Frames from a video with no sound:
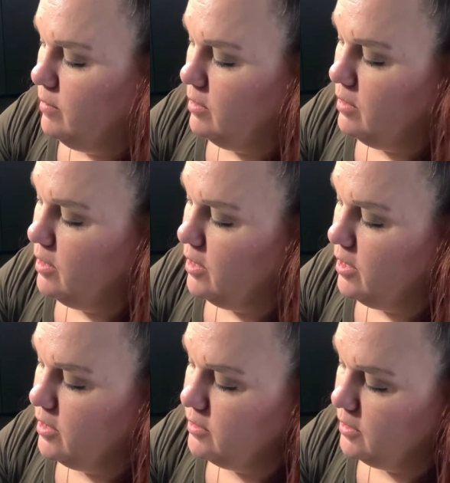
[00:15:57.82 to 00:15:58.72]

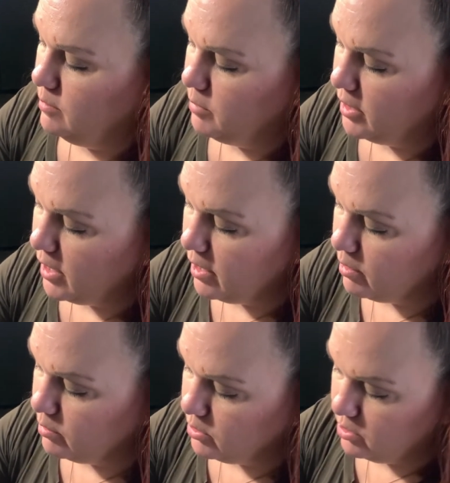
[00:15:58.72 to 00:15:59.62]
And in my
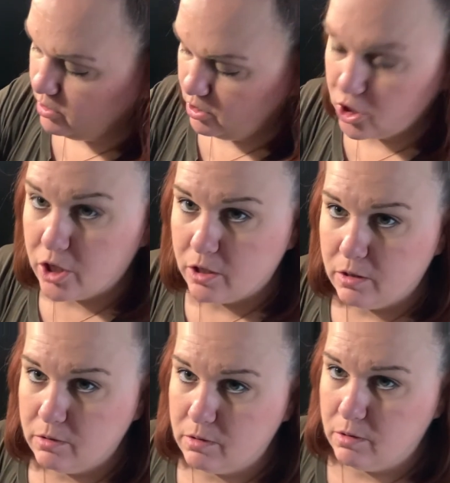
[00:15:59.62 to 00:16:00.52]
house,
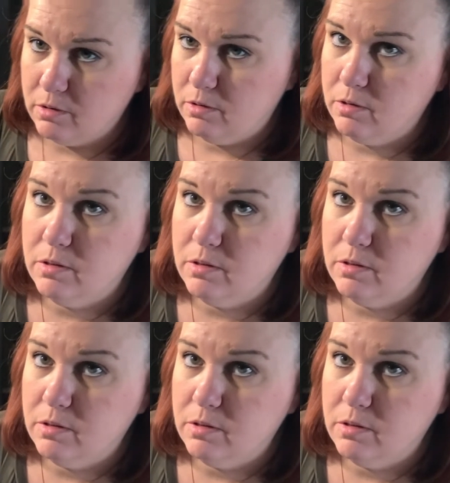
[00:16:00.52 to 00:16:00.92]
cheese is